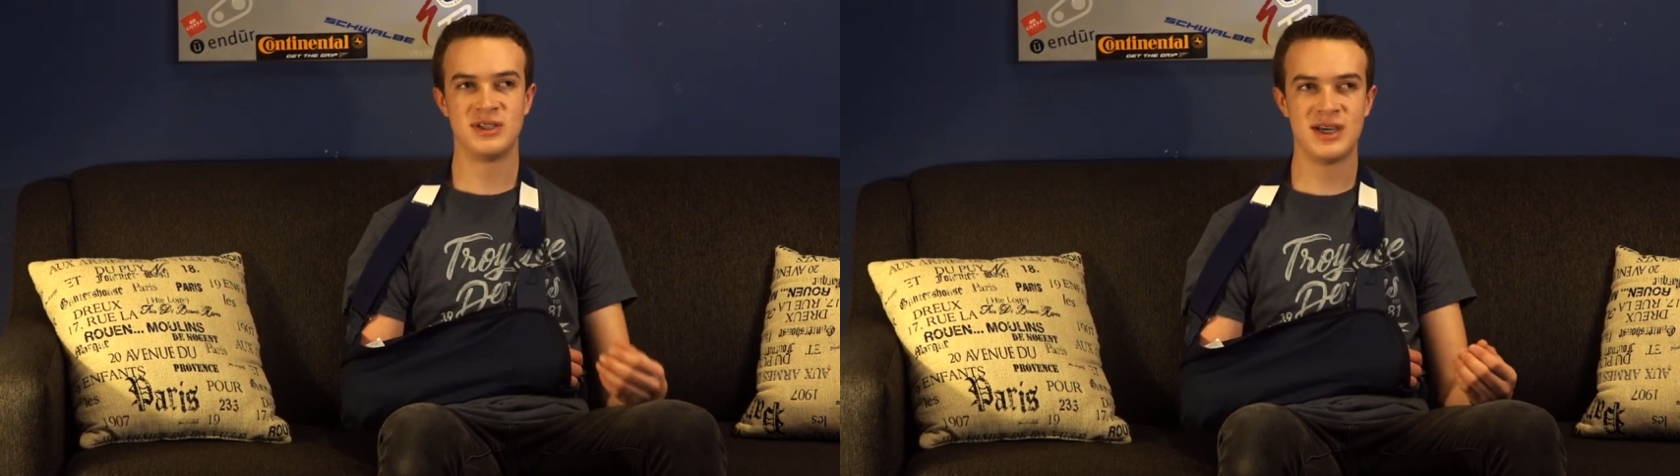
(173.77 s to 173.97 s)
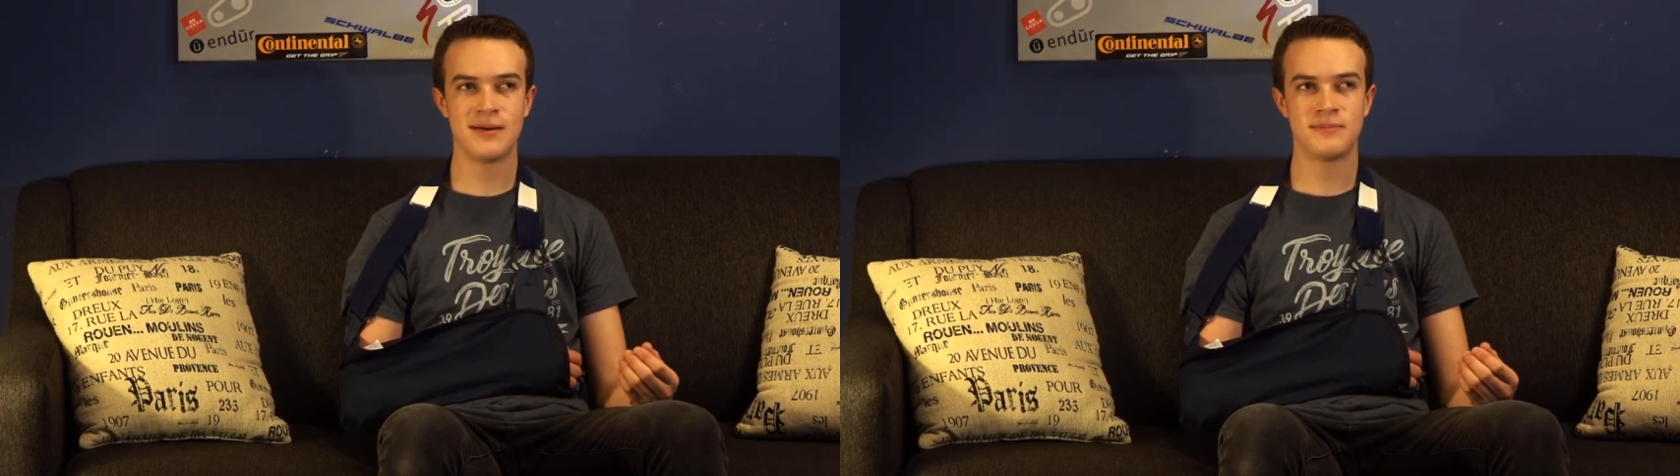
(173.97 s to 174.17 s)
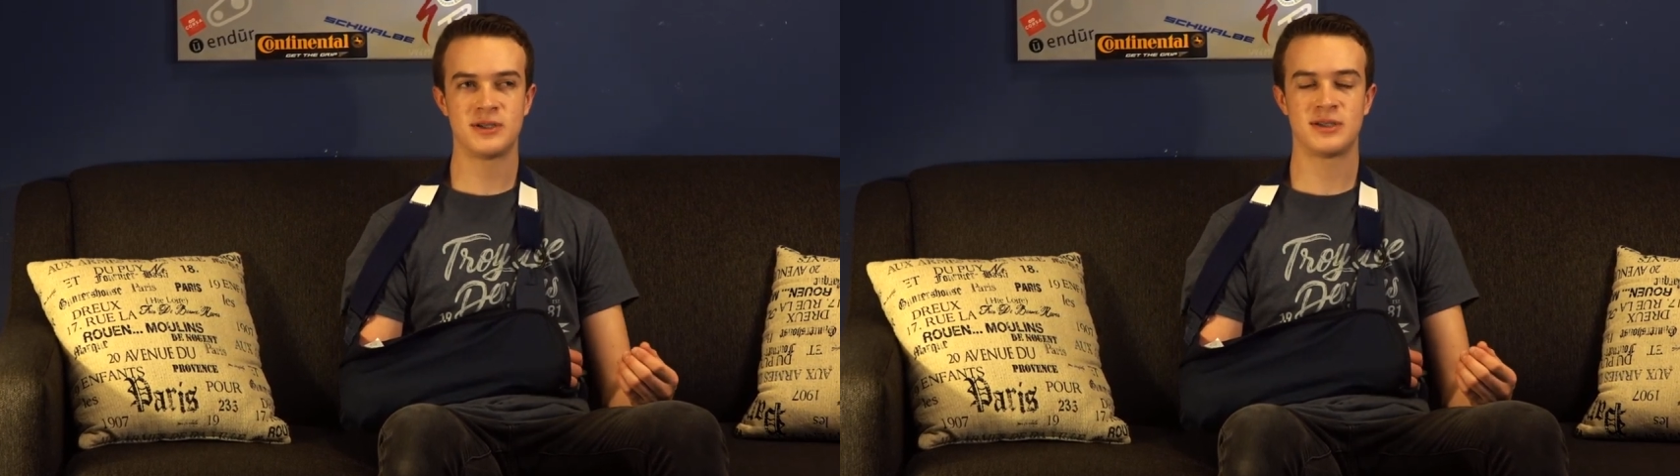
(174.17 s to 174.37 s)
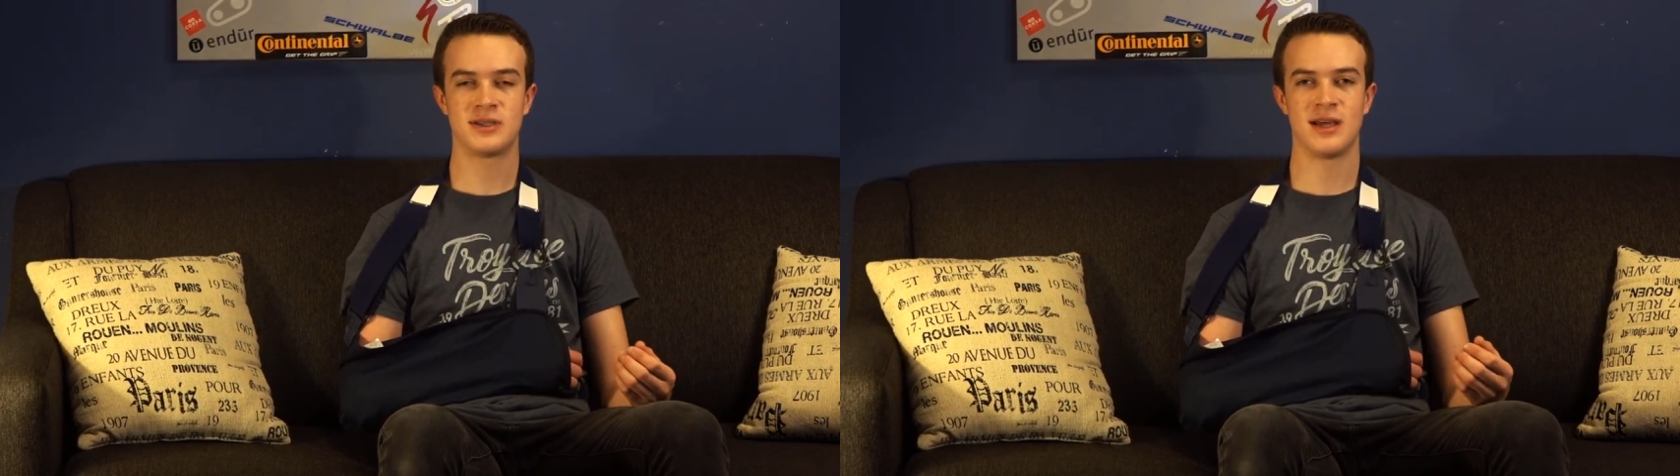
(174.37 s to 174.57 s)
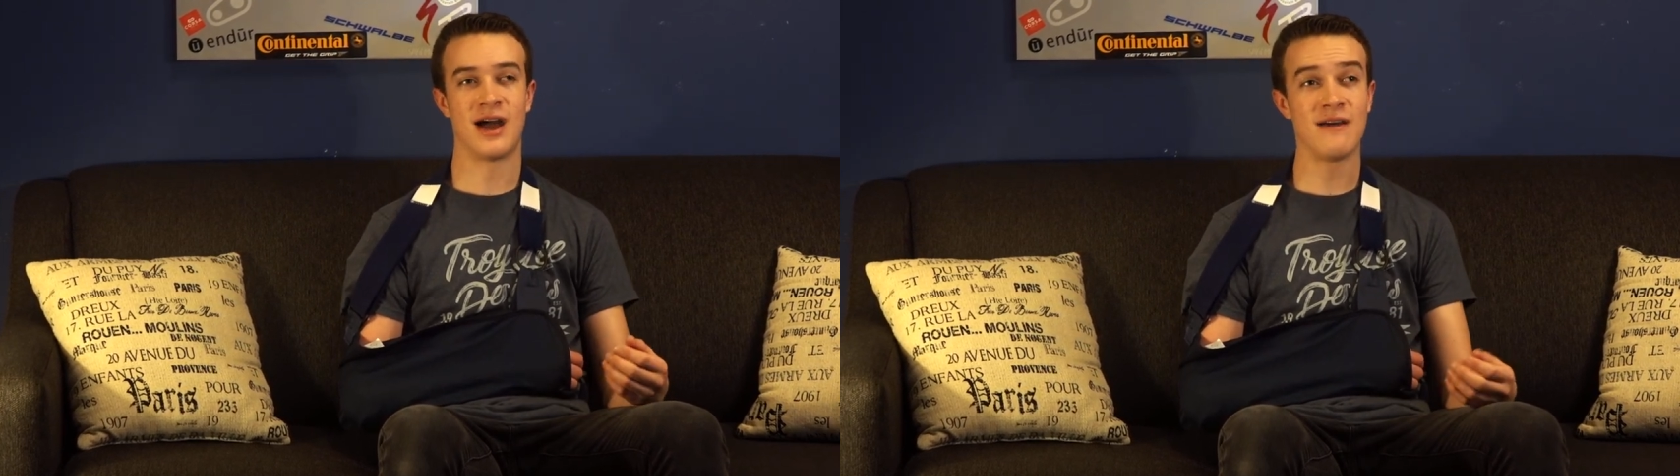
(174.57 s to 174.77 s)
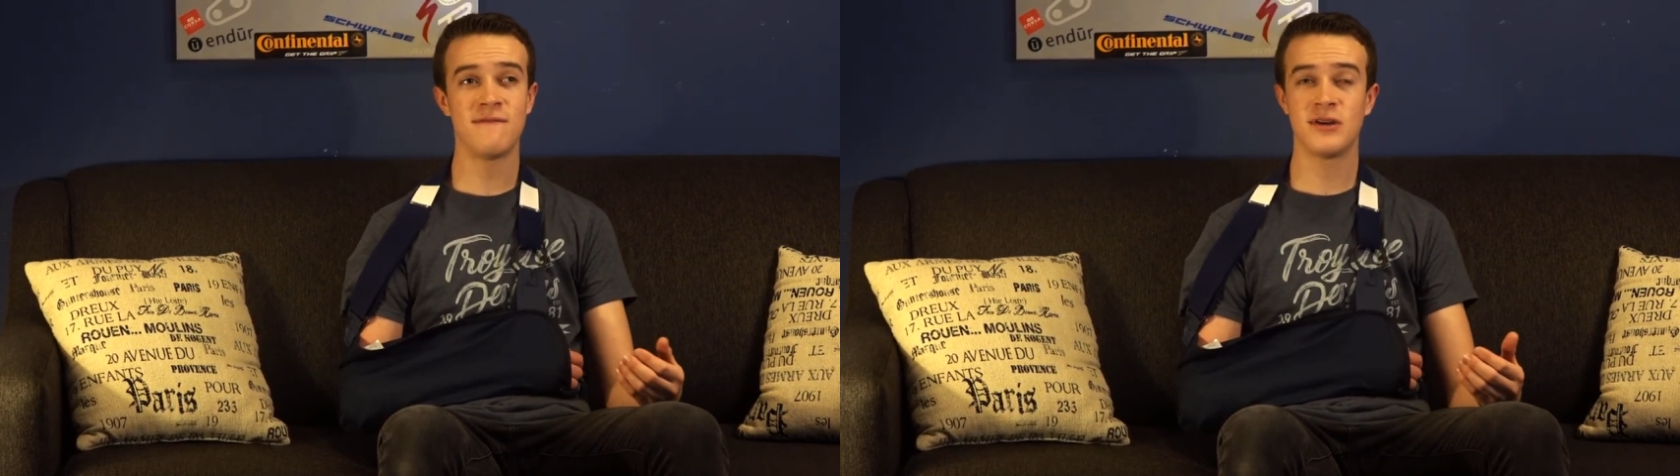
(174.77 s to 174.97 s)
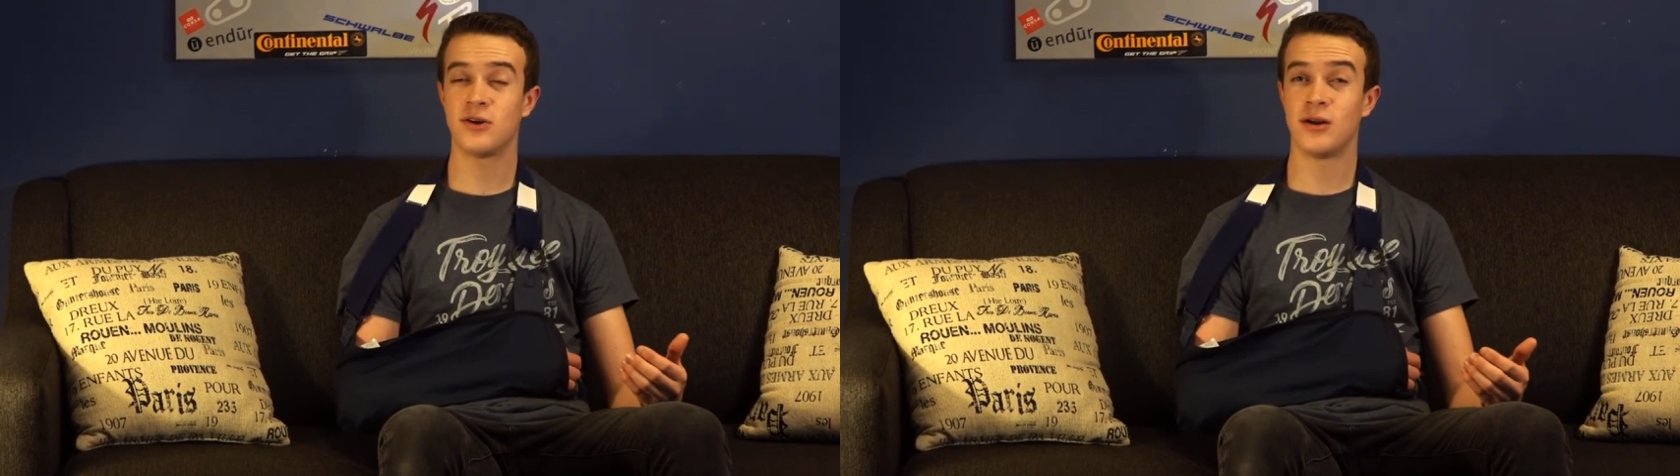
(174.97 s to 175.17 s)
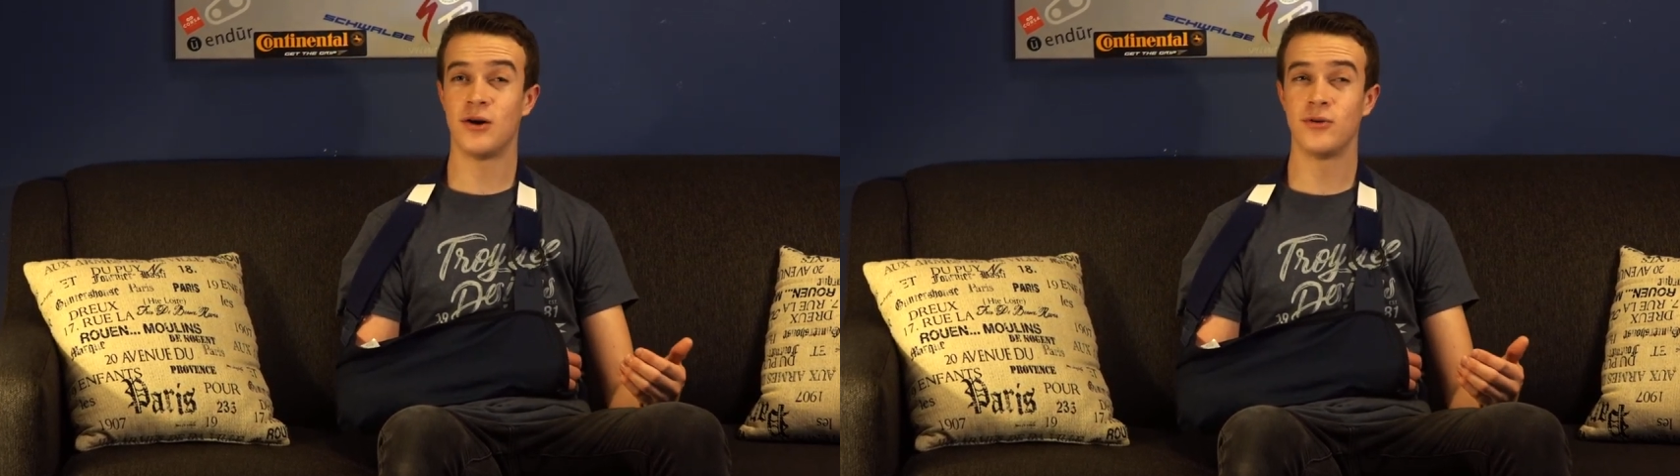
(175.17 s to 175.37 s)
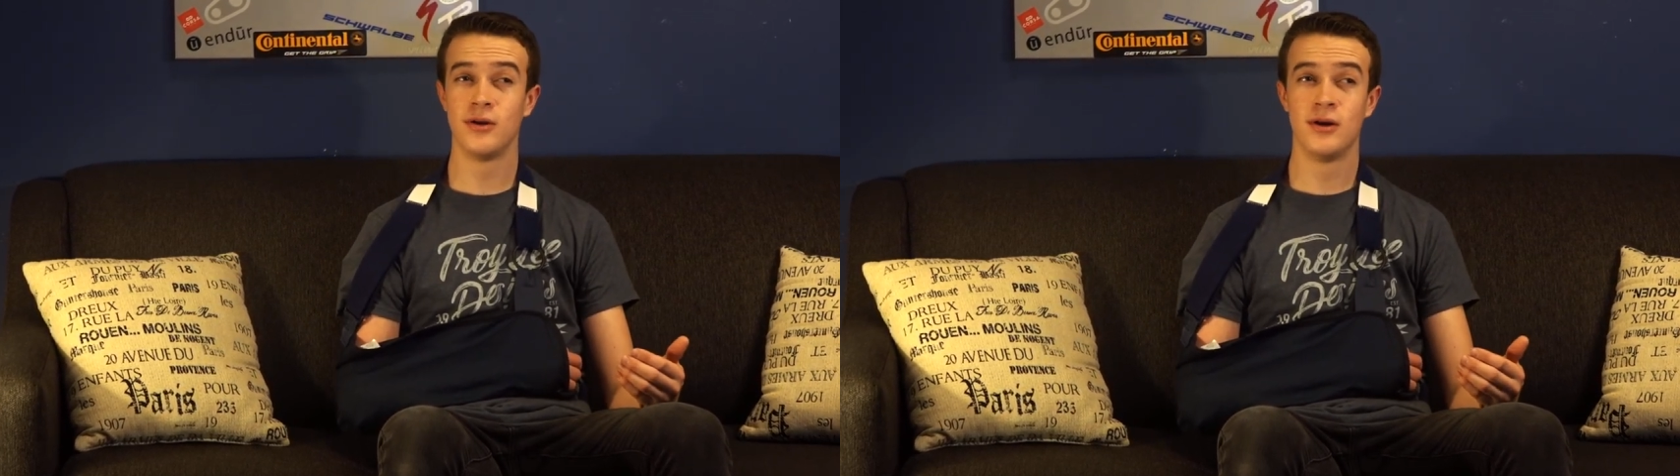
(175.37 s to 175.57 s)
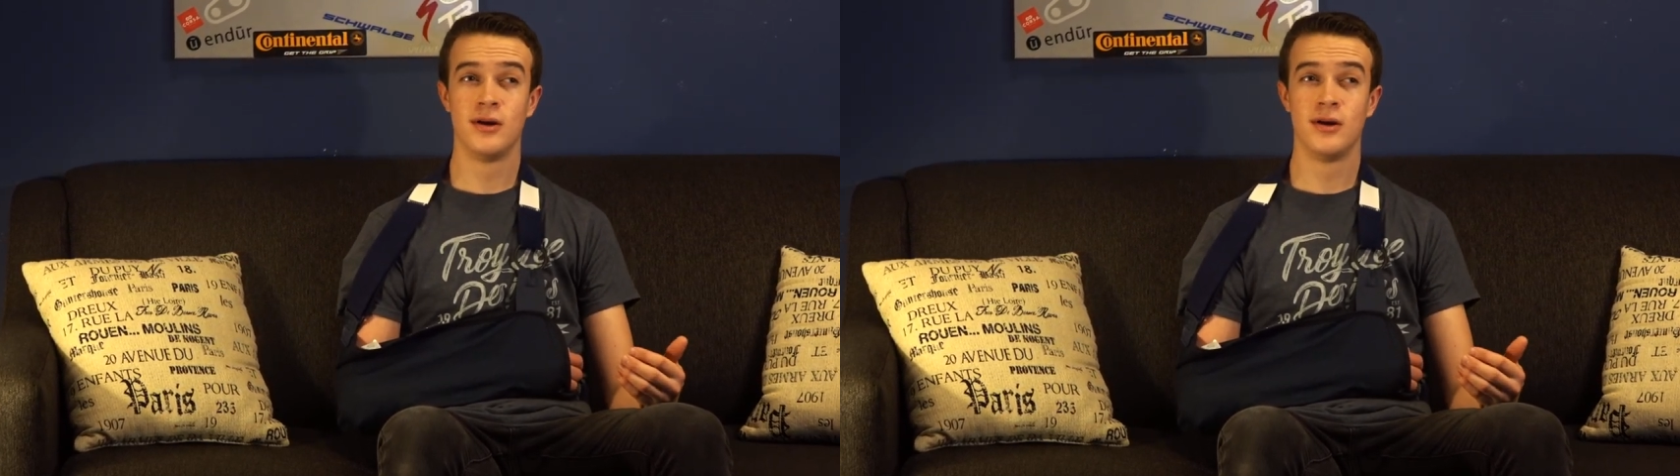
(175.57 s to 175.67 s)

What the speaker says: tips that I figured out